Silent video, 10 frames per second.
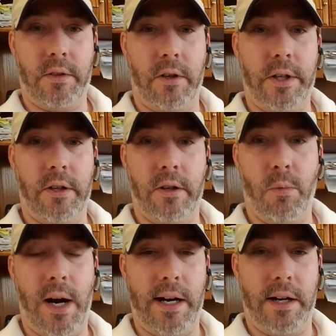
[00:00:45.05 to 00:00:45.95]
unhook
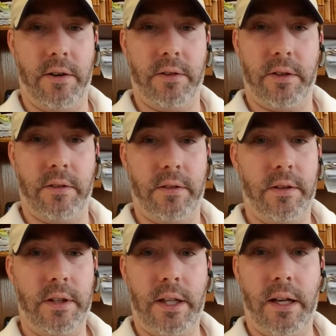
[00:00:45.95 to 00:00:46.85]
wires, because
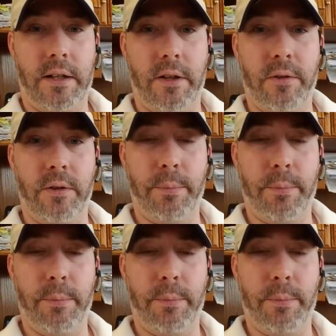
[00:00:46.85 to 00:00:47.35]
God knows the